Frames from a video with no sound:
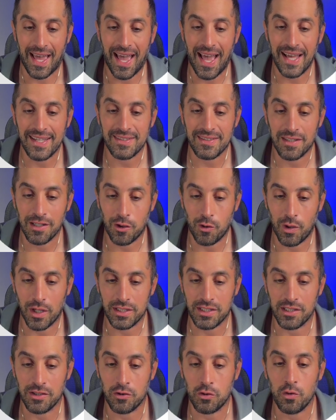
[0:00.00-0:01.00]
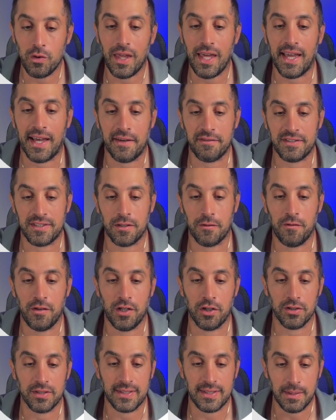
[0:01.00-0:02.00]
ask the question, do they have
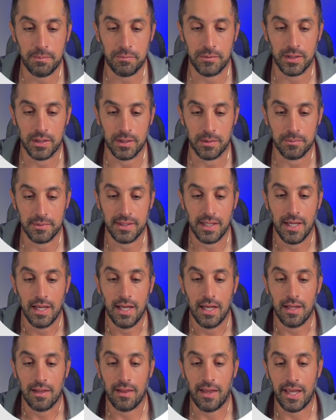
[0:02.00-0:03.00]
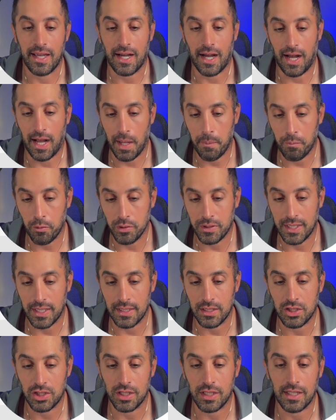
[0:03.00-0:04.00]
severe symptoms like
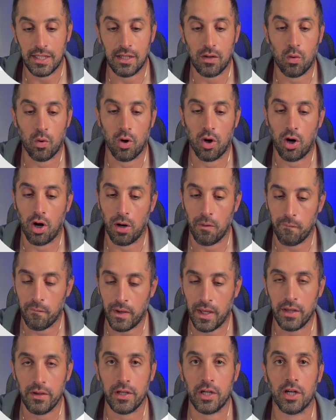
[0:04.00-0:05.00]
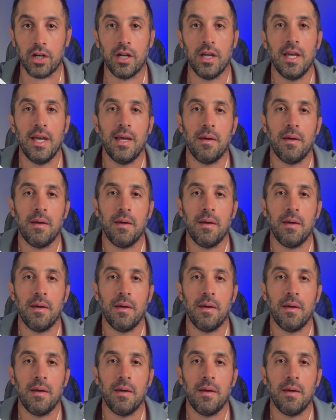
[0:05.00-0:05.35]
hypotension or heart failure?